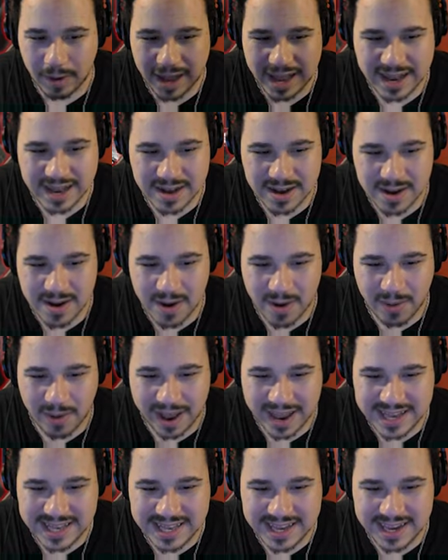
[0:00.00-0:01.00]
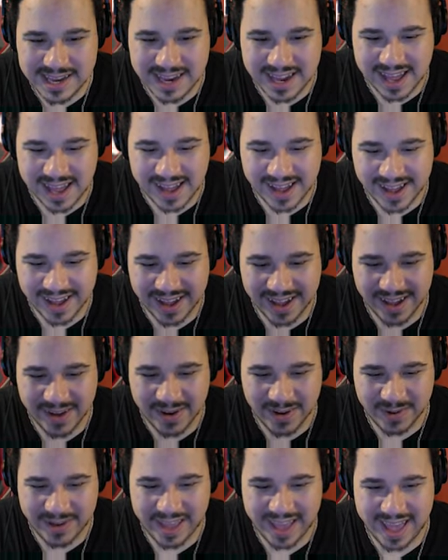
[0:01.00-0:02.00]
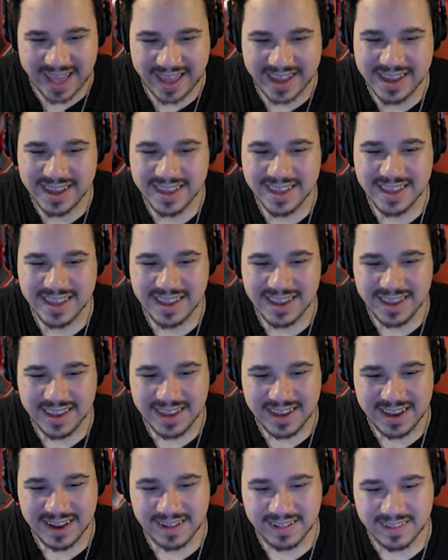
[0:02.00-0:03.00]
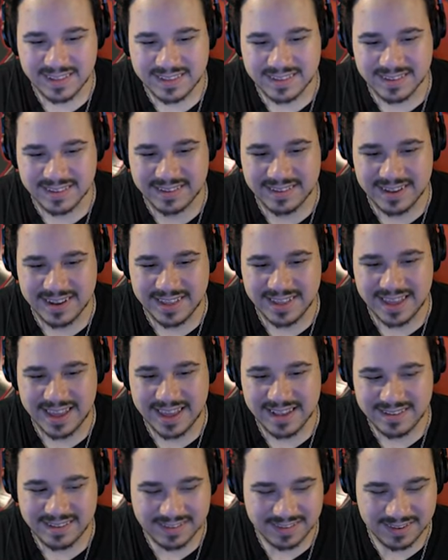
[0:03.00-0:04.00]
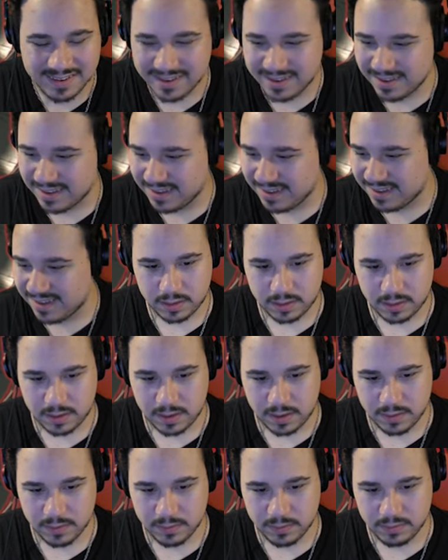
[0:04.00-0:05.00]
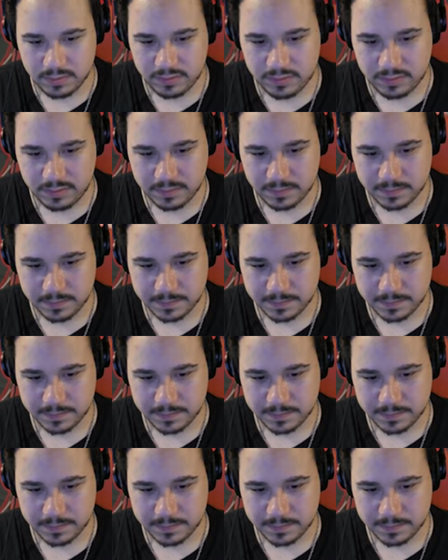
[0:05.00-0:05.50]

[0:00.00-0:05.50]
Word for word: I had no idea. Okay. Here, let's listen to this. Close.